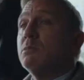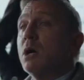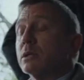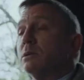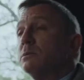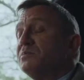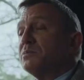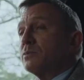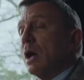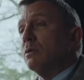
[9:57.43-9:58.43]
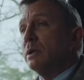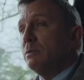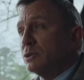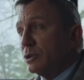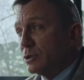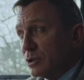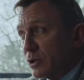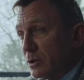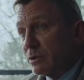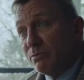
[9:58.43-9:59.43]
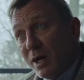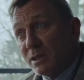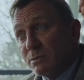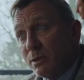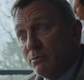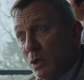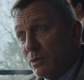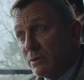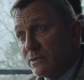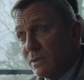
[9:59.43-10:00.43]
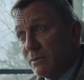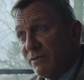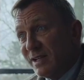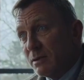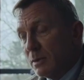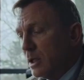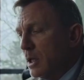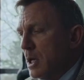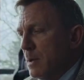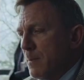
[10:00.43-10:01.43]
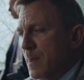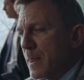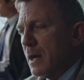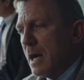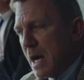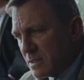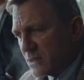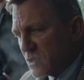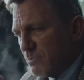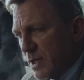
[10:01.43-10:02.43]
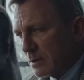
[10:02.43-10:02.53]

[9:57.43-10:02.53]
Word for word: deducing that Marta, in her friendship with Harlan, has become a confidant and privy